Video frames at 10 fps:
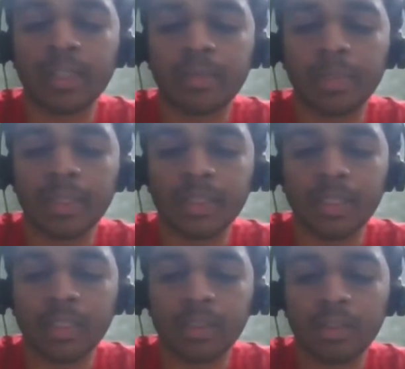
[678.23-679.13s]
as a
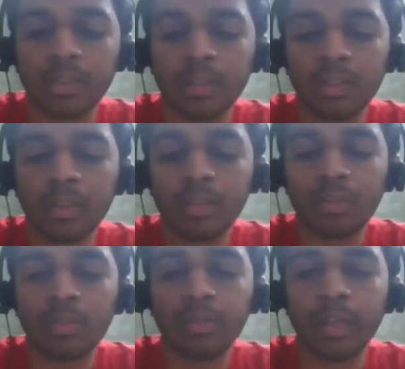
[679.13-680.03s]
percentage?
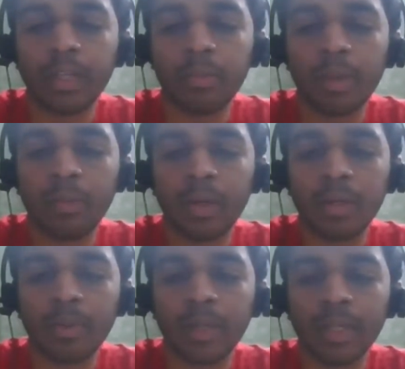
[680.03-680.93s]
2 divided by
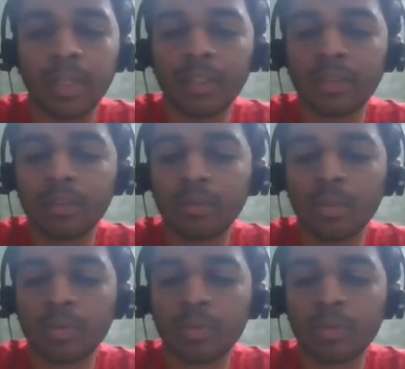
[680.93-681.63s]
120 is